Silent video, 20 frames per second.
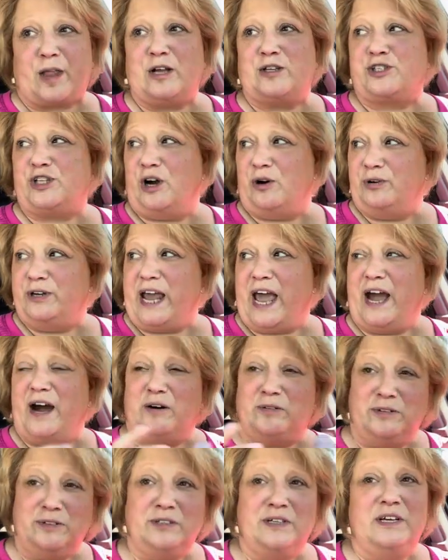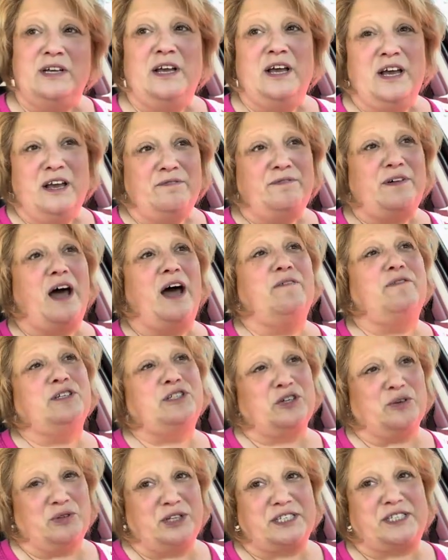So now, if I ever
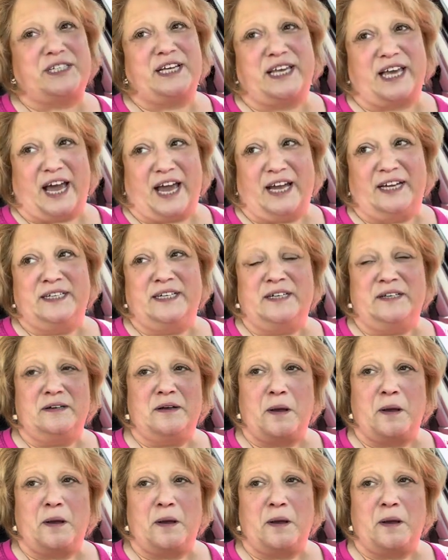do this again,